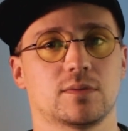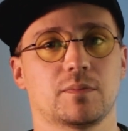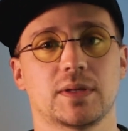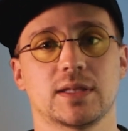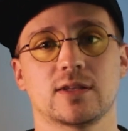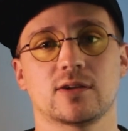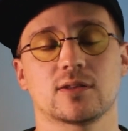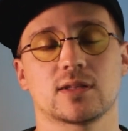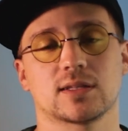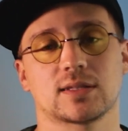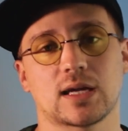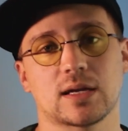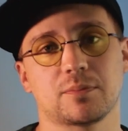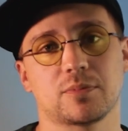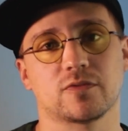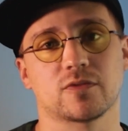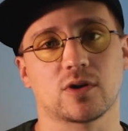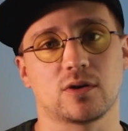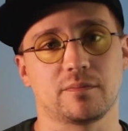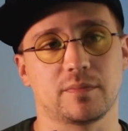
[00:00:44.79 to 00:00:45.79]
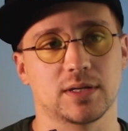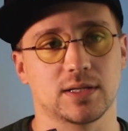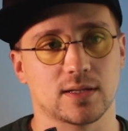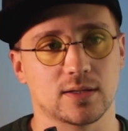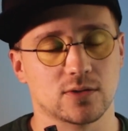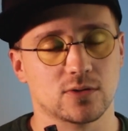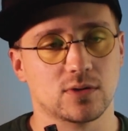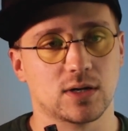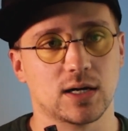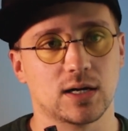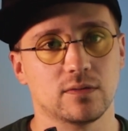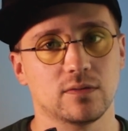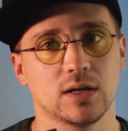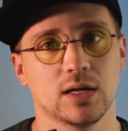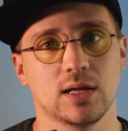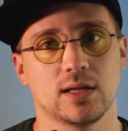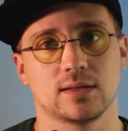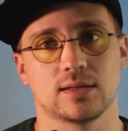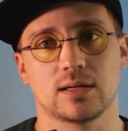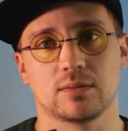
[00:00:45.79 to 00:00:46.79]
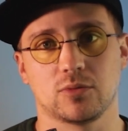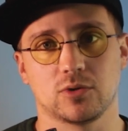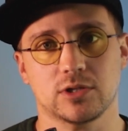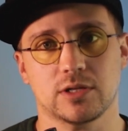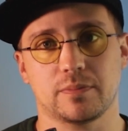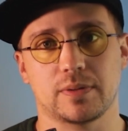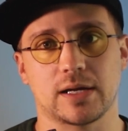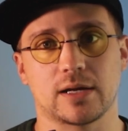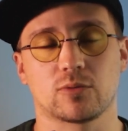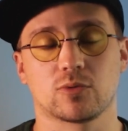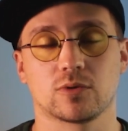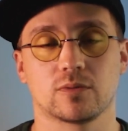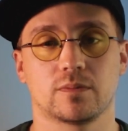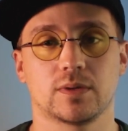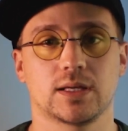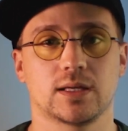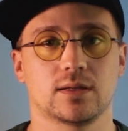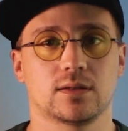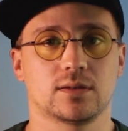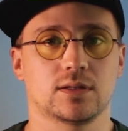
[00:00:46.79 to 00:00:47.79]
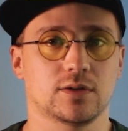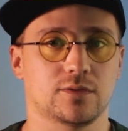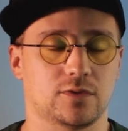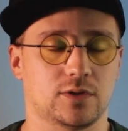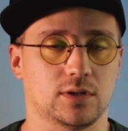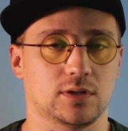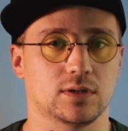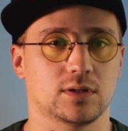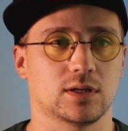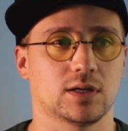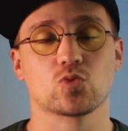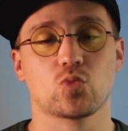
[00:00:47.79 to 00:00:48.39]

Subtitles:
depending on the type of company that you have, the multiplier will be different.